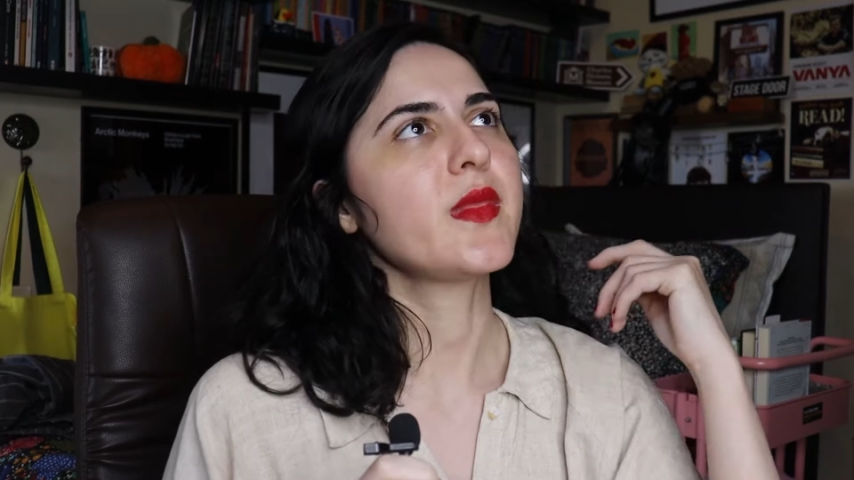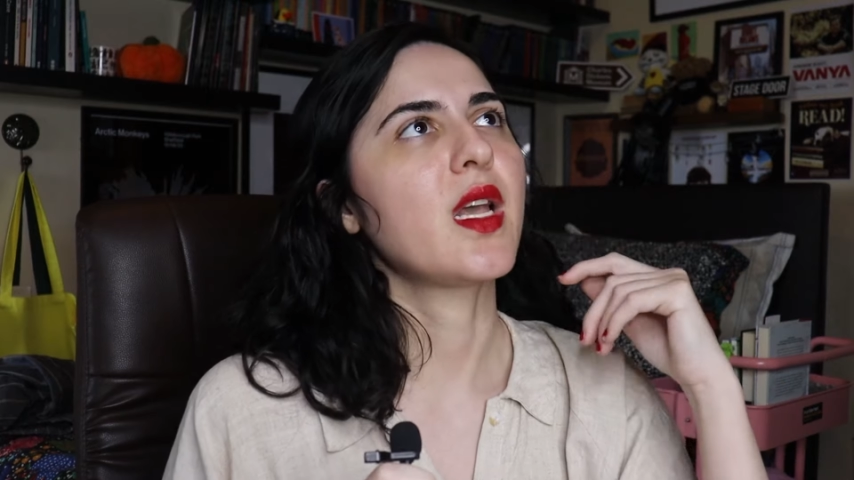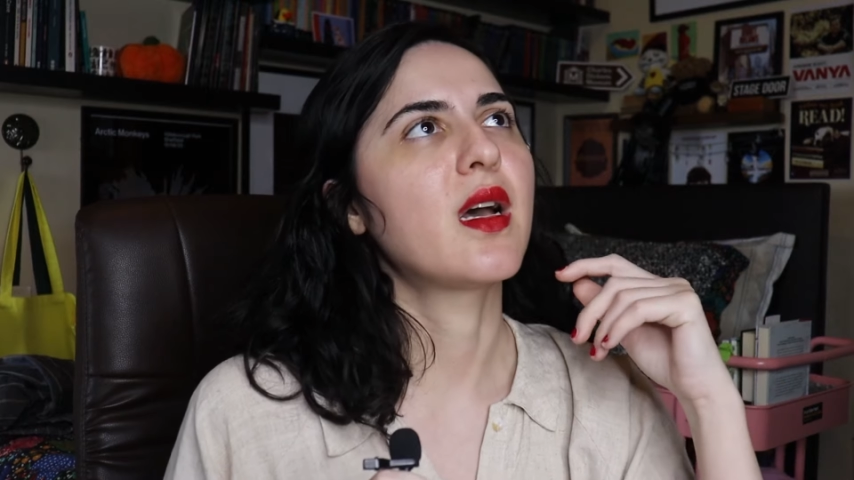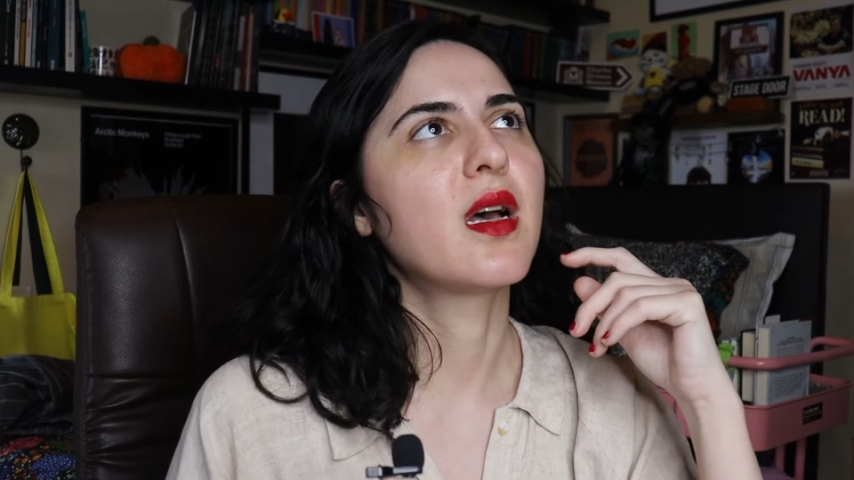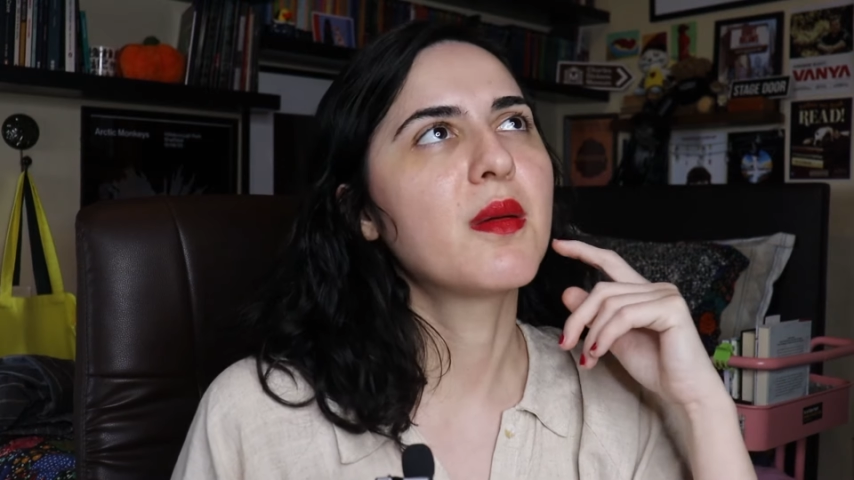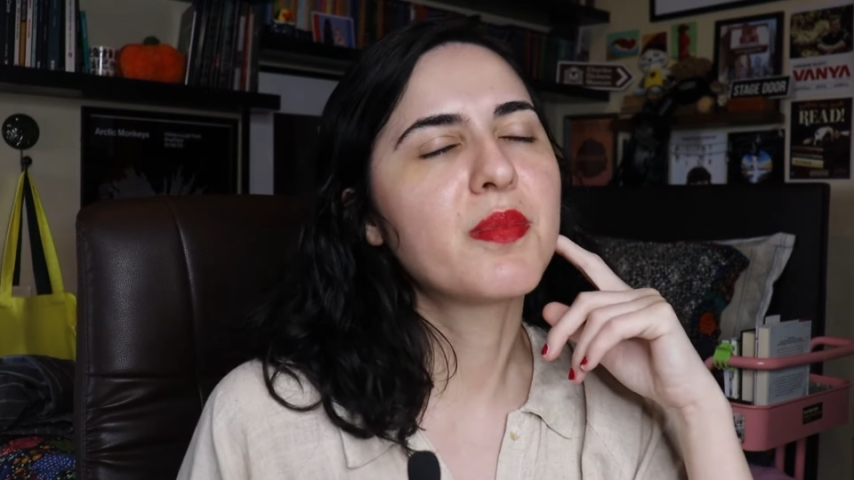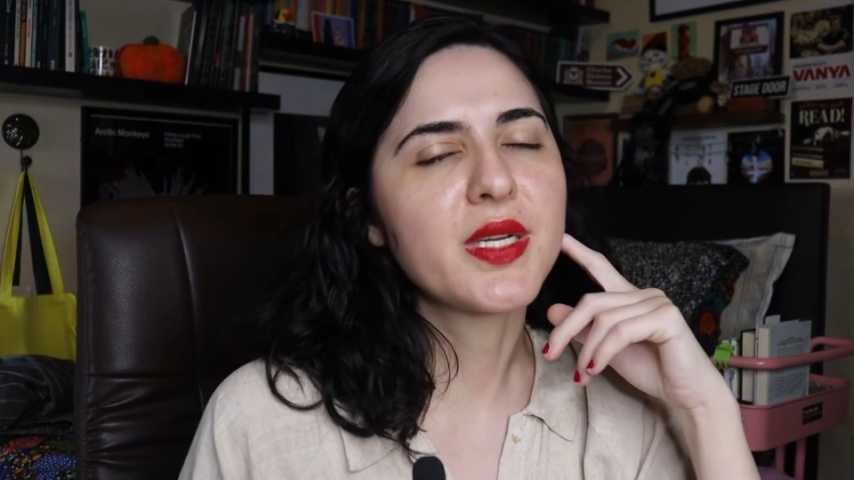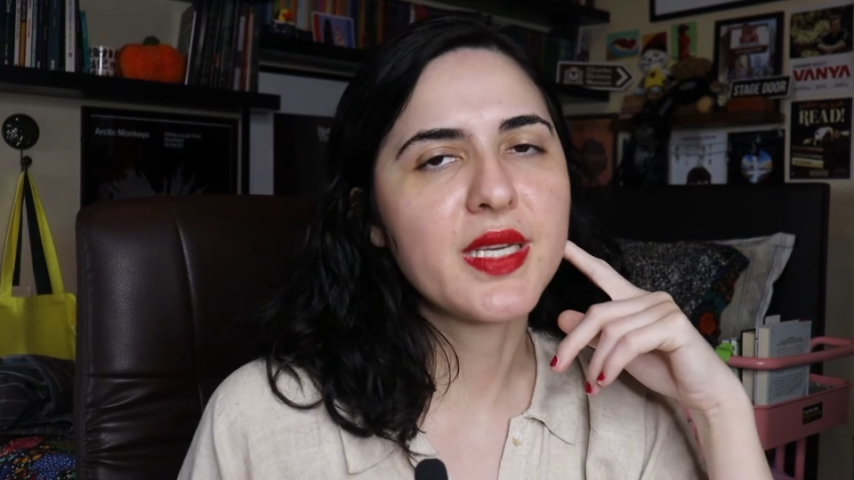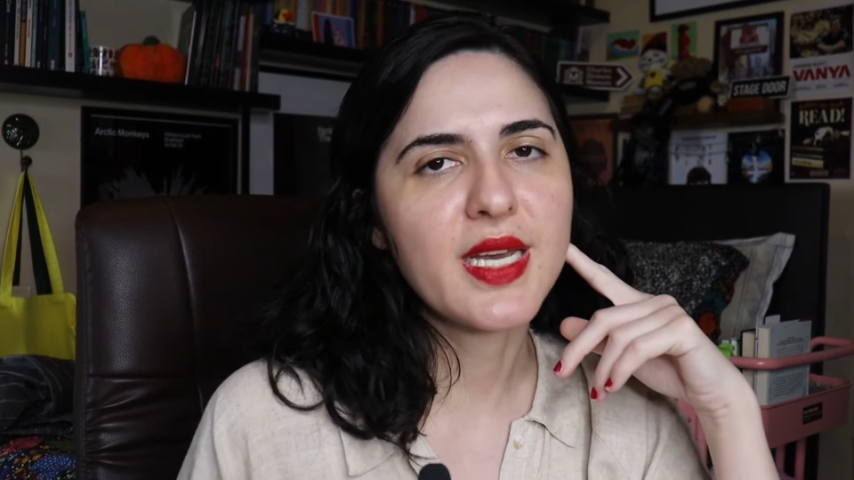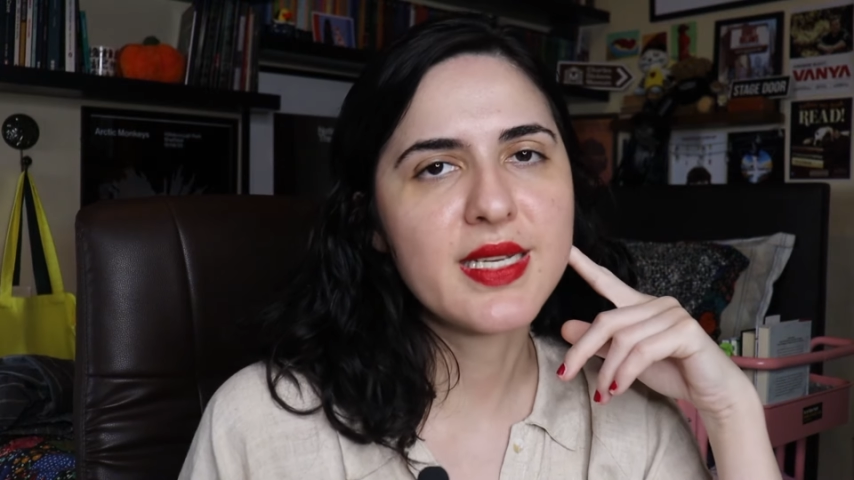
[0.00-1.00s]

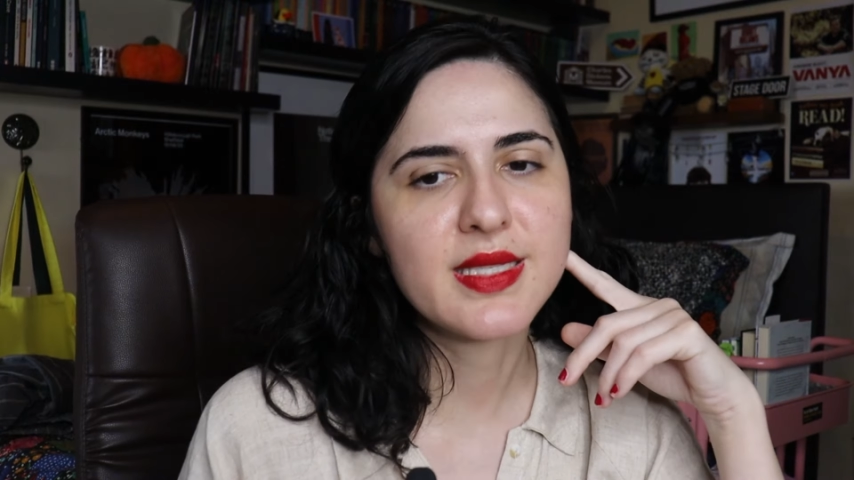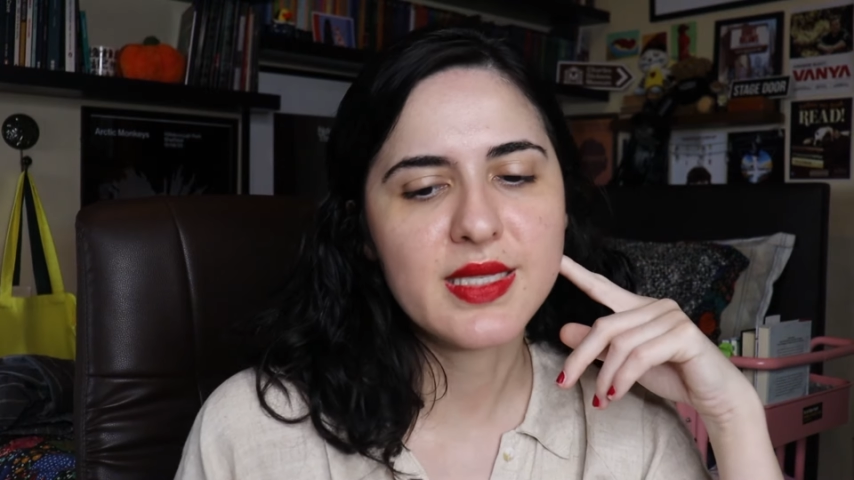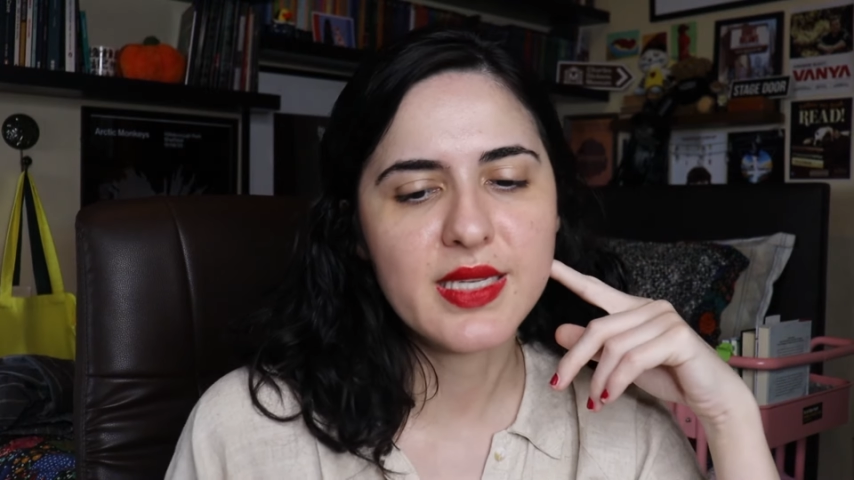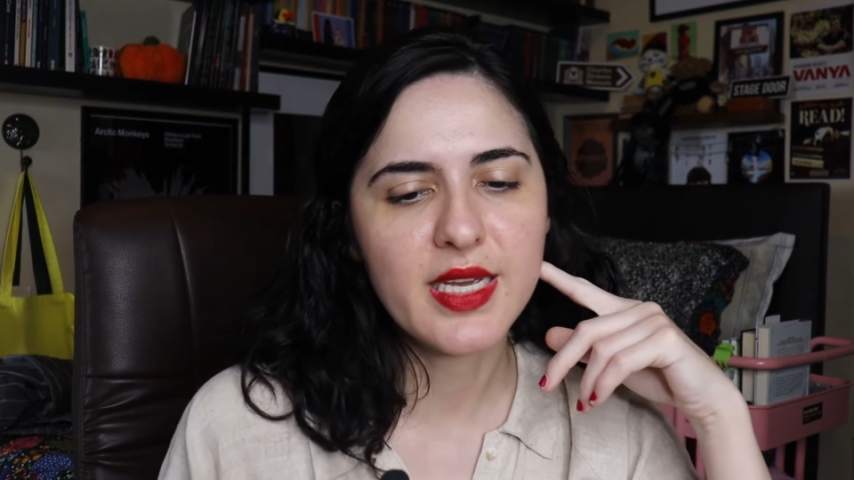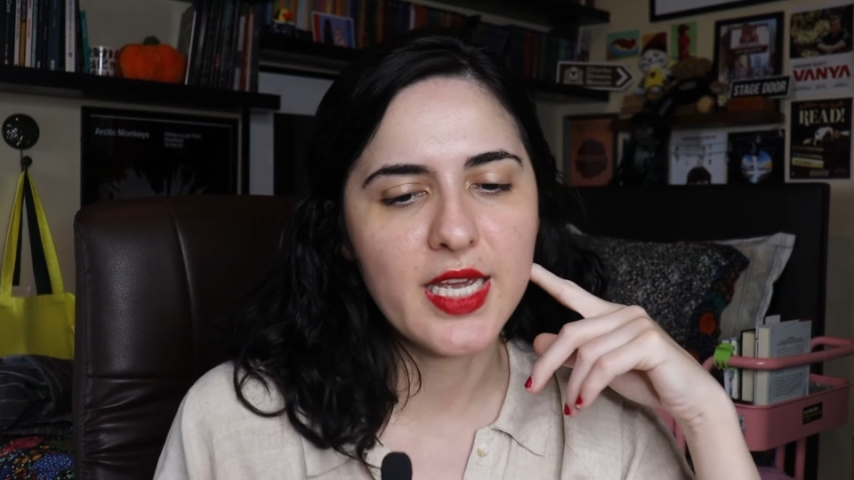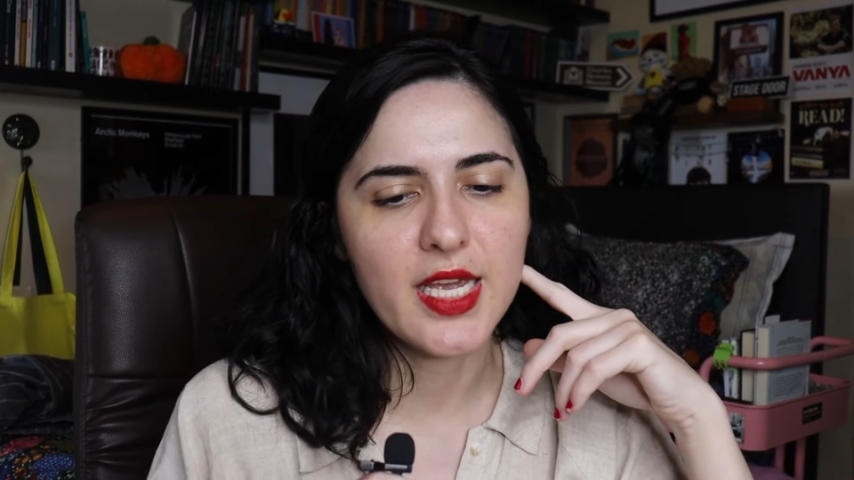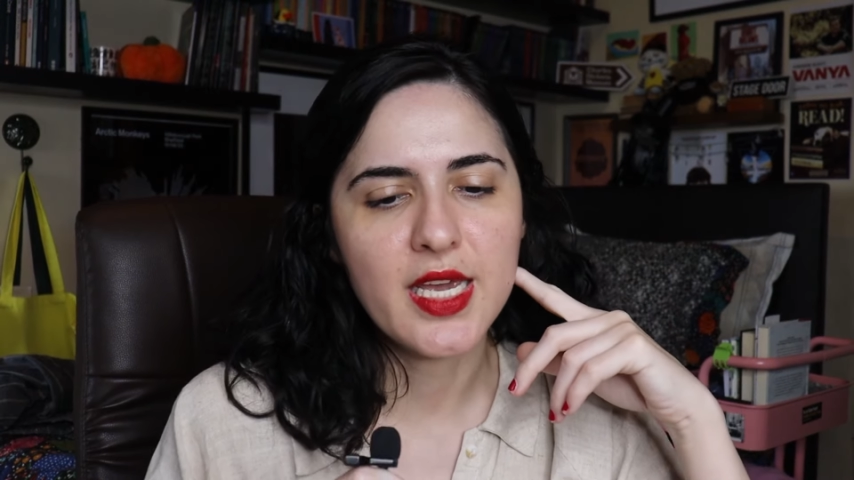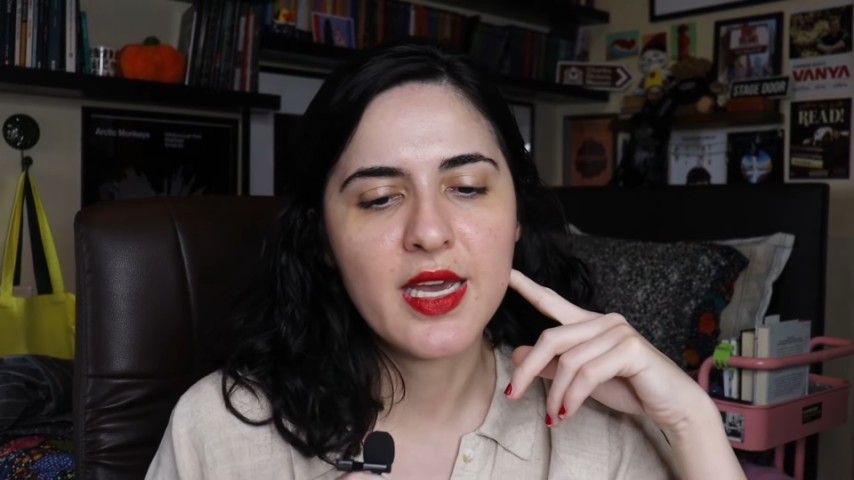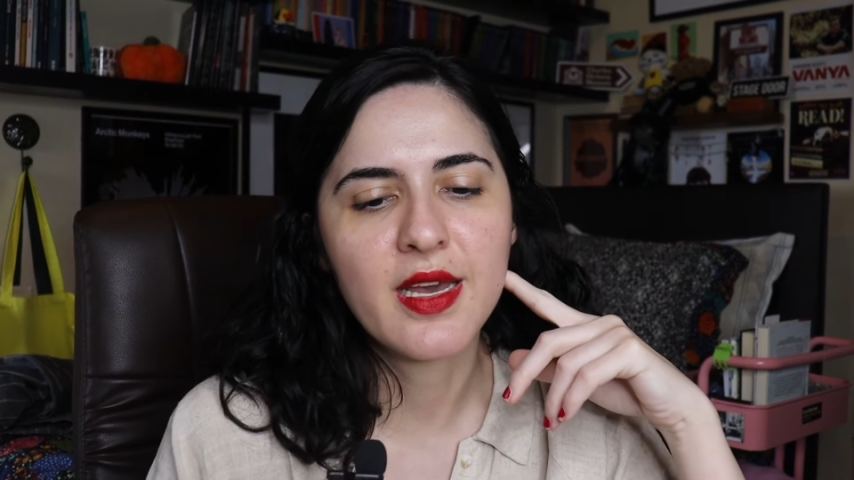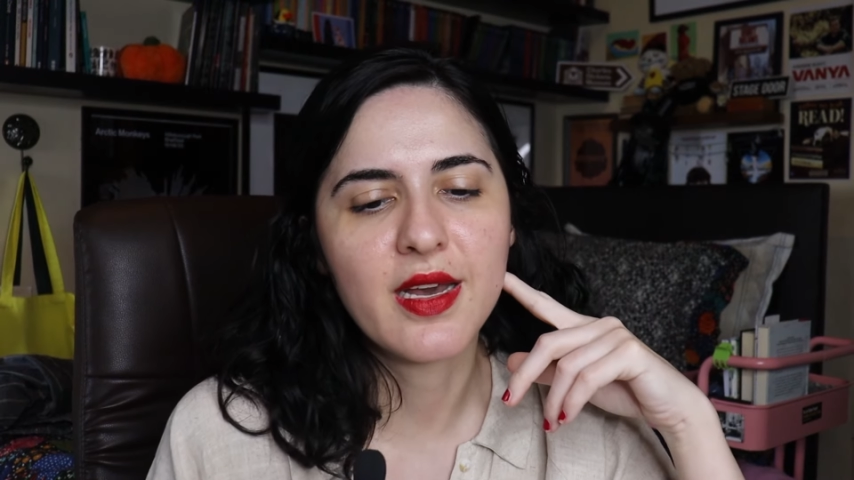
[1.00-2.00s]
But yesterday